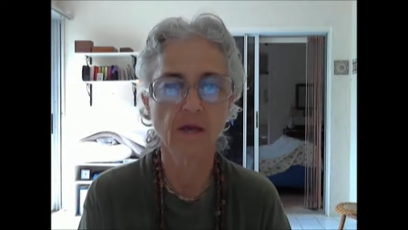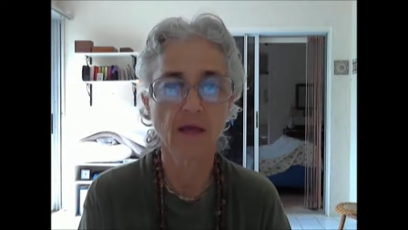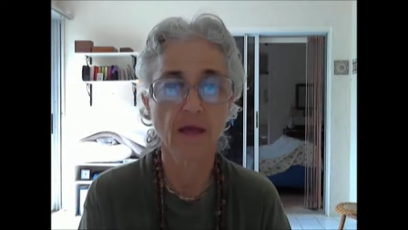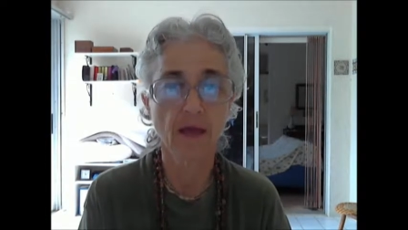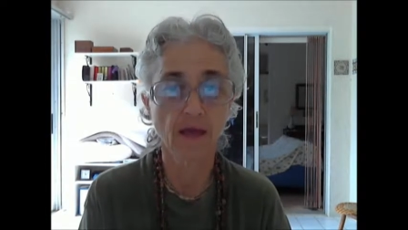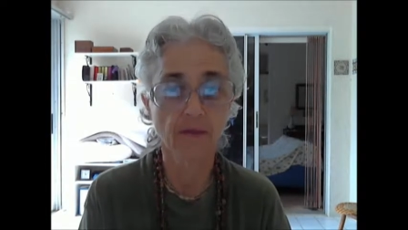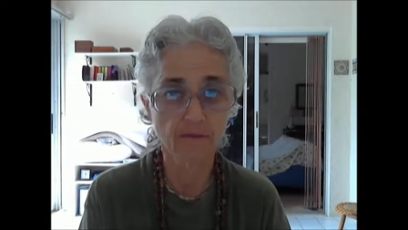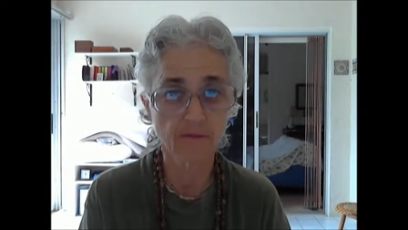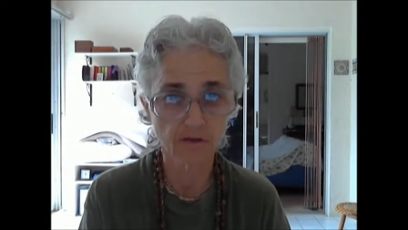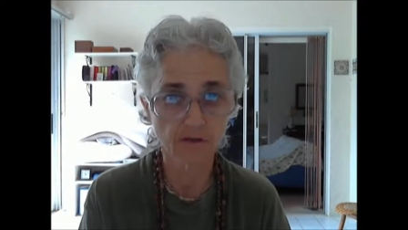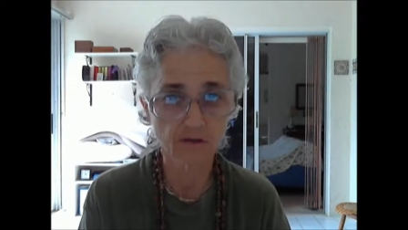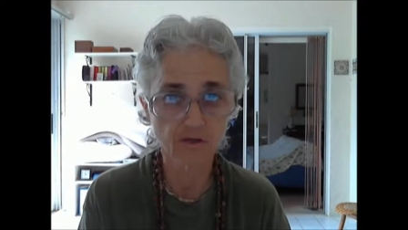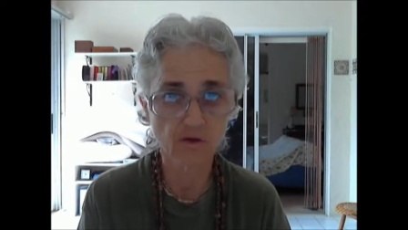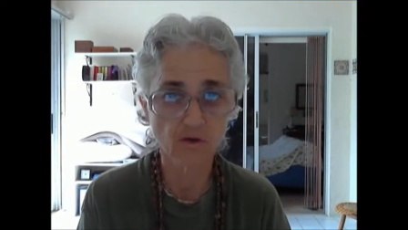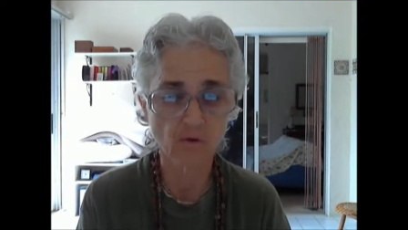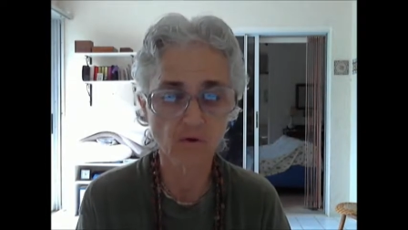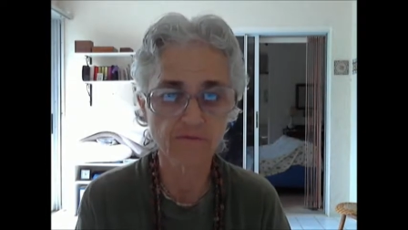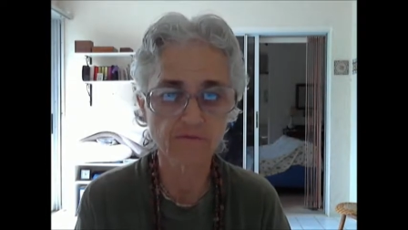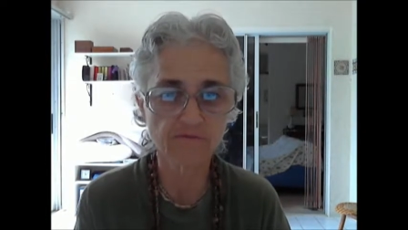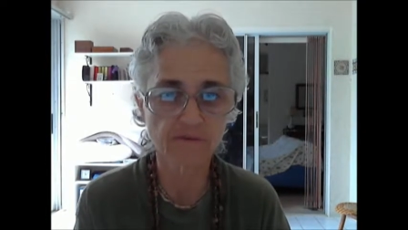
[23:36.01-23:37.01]
And they show
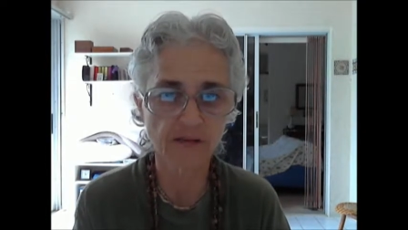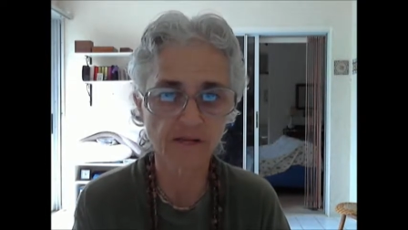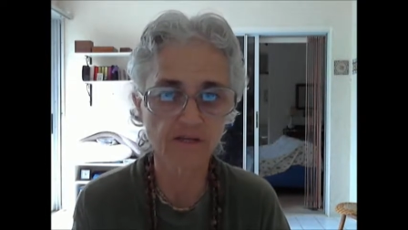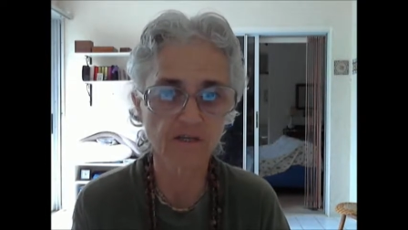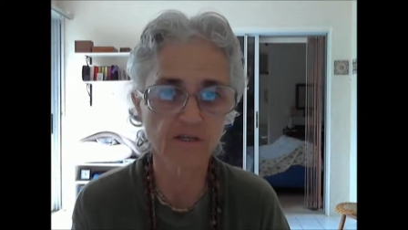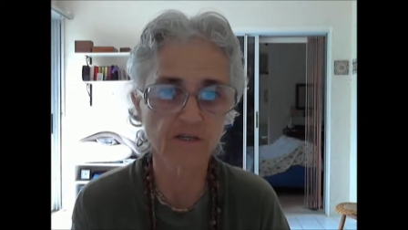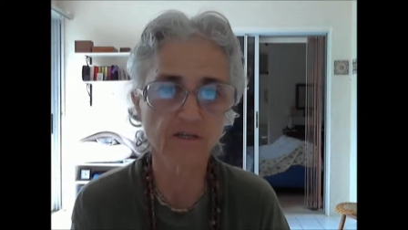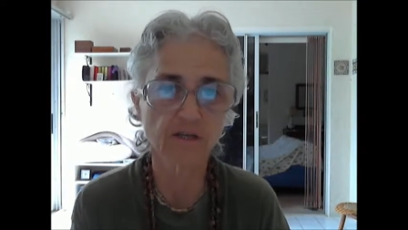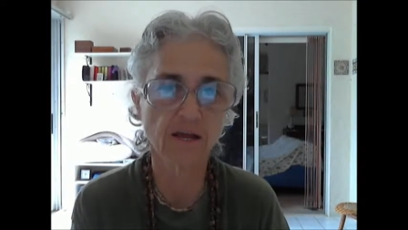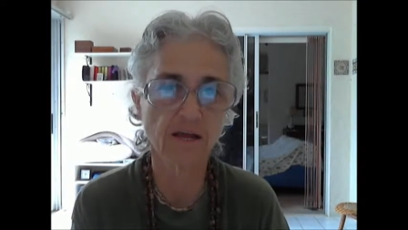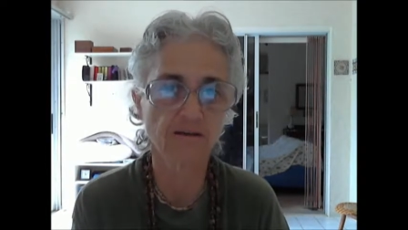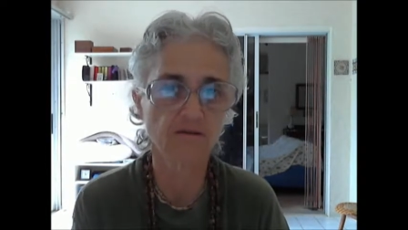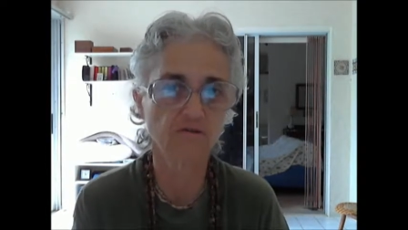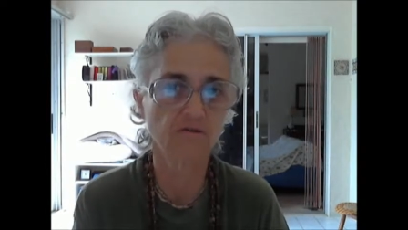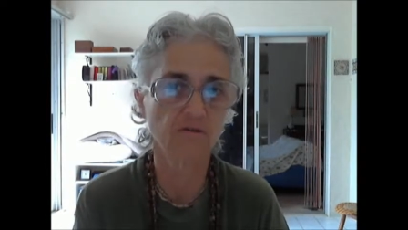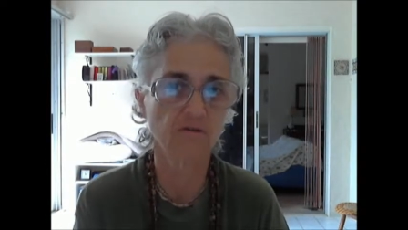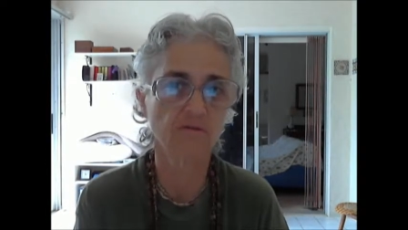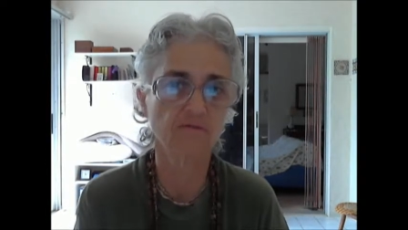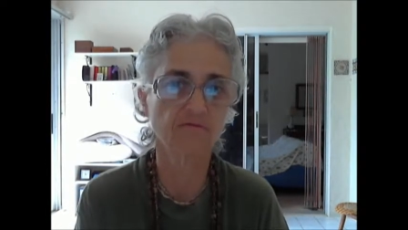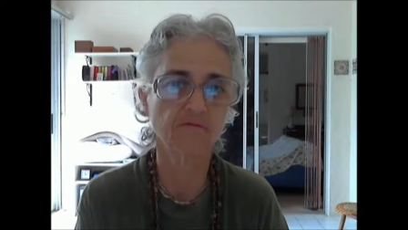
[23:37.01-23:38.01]
affection,
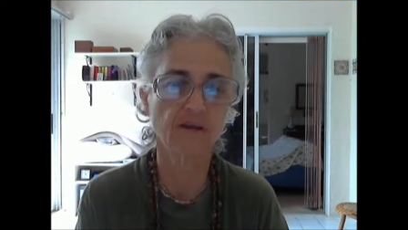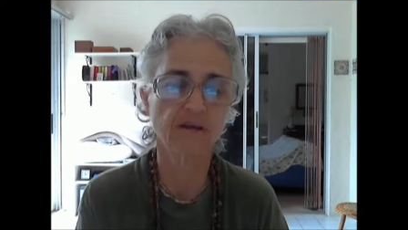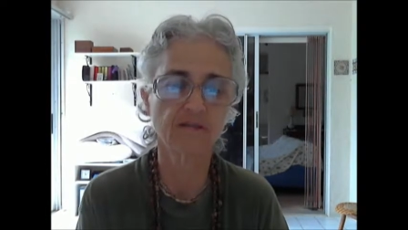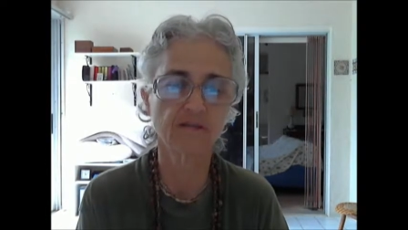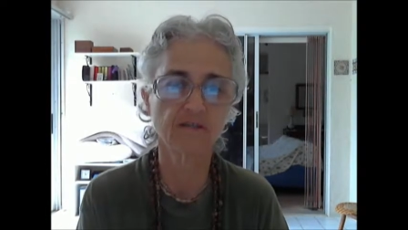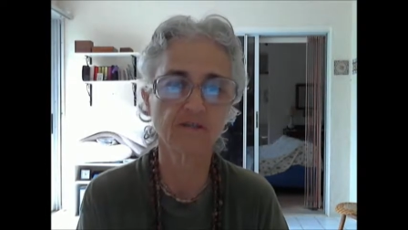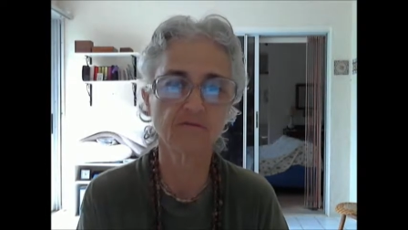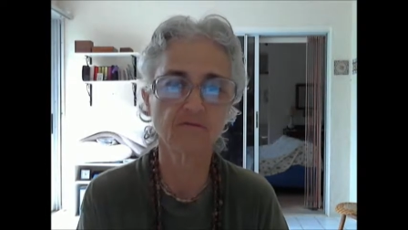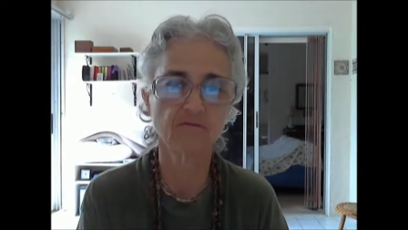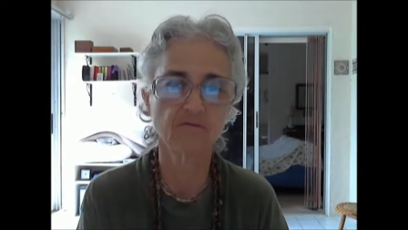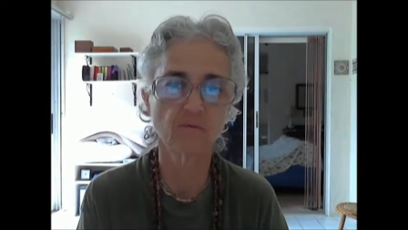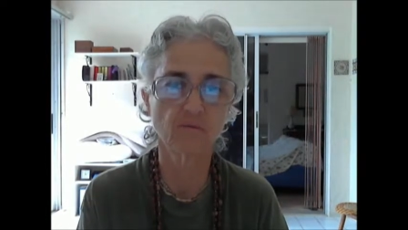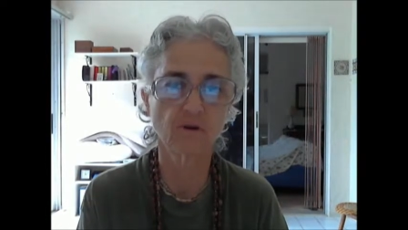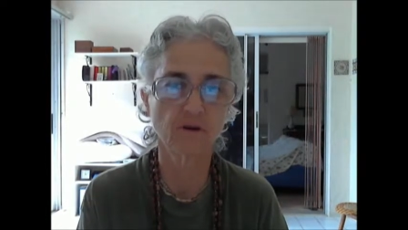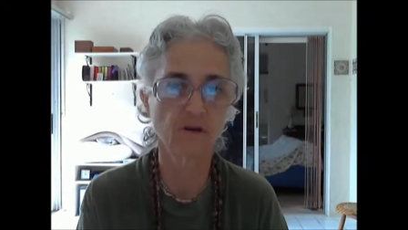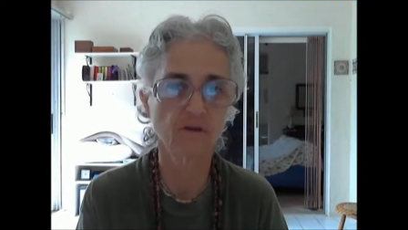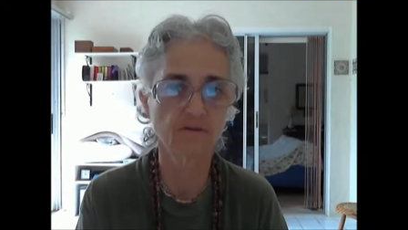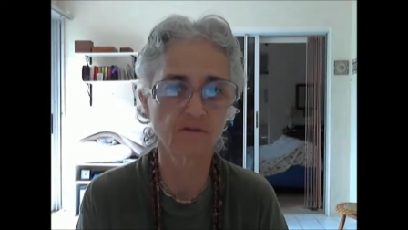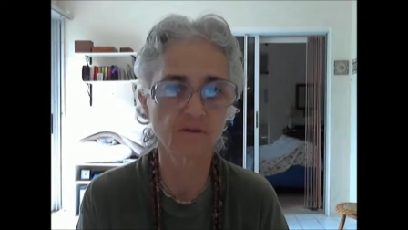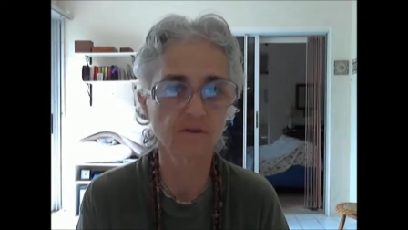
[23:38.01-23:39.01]
natural affection for
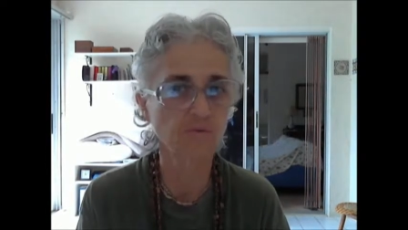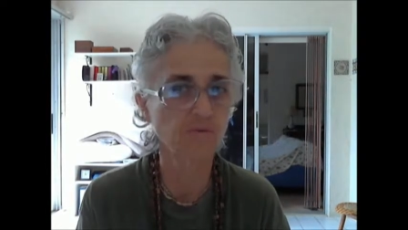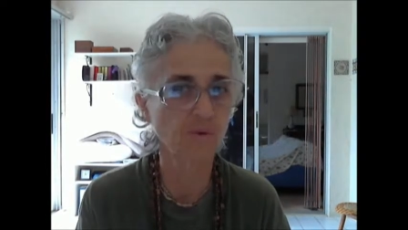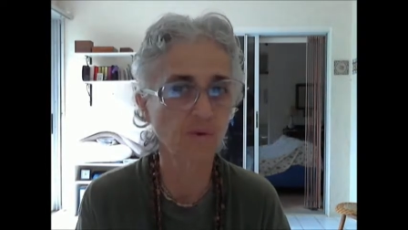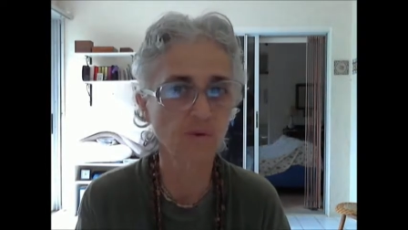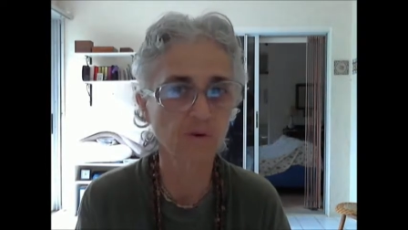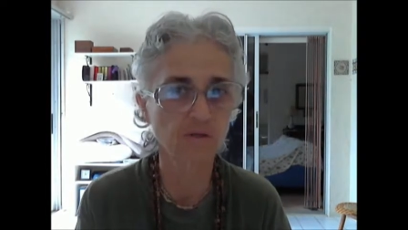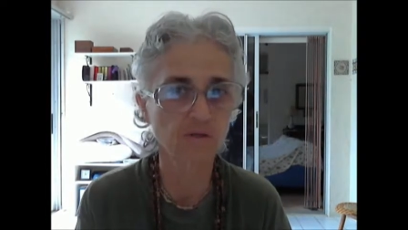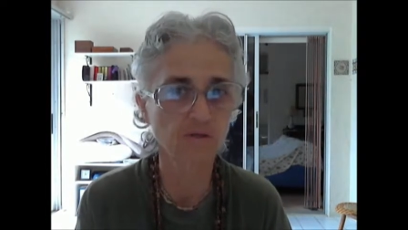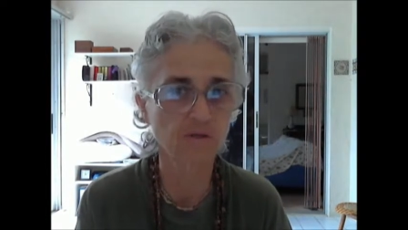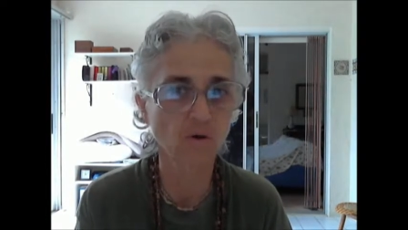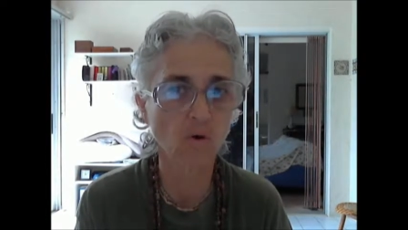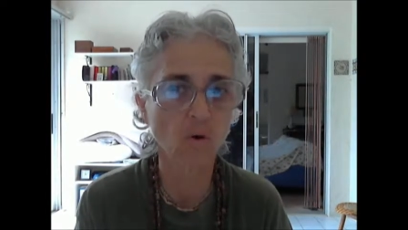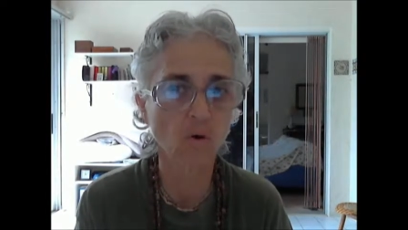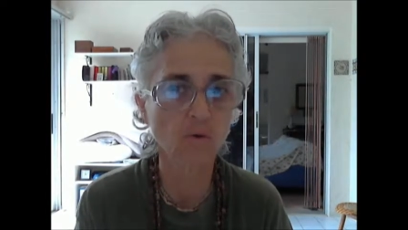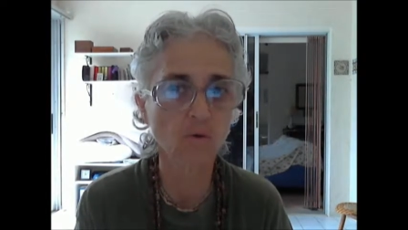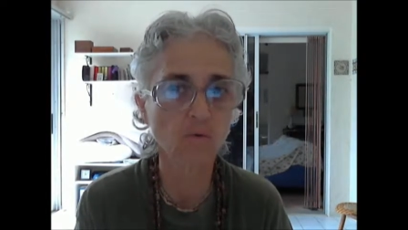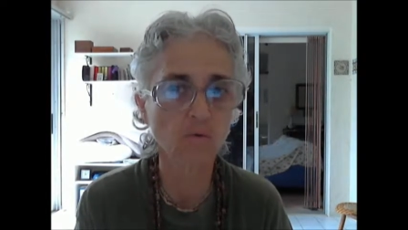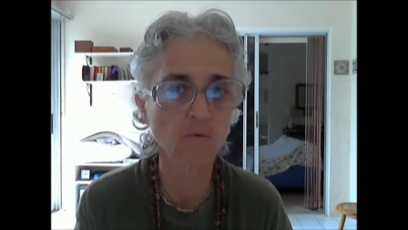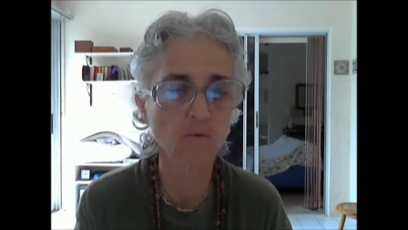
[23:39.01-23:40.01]
another spirit soul,